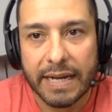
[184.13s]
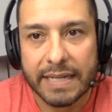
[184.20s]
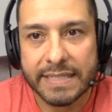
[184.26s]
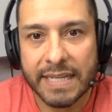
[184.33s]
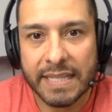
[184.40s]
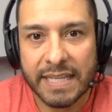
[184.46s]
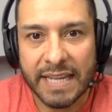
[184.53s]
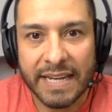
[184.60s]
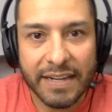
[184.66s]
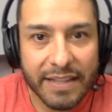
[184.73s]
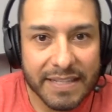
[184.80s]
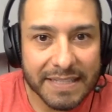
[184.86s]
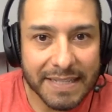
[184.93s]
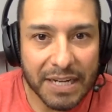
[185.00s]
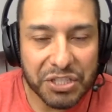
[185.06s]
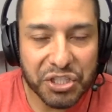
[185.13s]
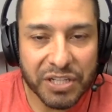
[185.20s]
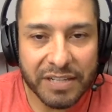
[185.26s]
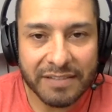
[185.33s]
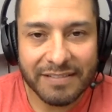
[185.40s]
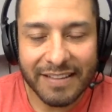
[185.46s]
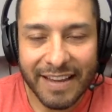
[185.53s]
It's at the end of the
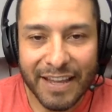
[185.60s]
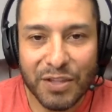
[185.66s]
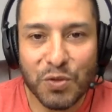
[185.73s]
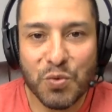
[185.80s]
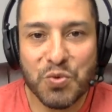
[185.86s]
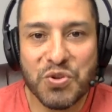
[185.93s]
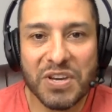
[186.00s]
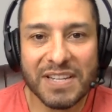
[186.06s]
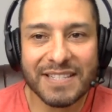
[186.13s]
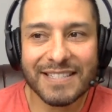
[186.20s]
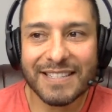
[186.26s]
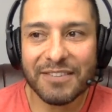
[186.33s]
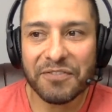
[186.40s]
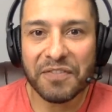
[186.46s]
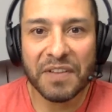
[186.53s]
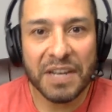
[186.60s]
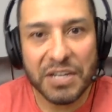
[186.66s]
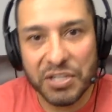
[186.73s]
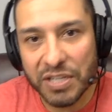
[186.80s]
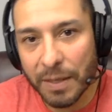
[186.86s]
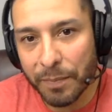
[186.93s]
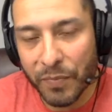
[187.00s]
session and you just
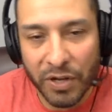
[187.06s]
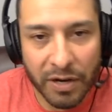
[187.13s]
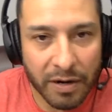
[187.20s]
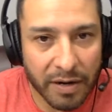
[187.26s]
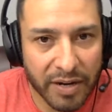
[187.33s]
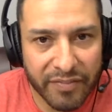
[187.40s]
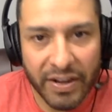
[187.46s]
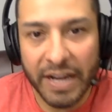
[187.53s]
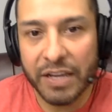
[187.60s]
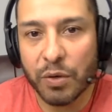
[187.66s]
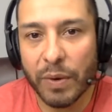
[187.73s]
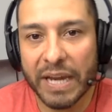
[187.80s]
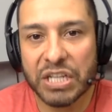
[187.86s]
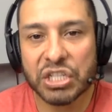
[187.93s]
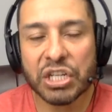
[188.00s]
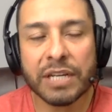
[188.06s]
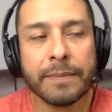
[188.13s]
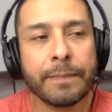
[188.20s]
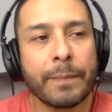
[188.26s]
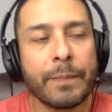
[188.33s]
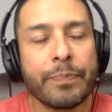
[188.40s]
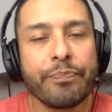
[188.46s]
finished up their evaluation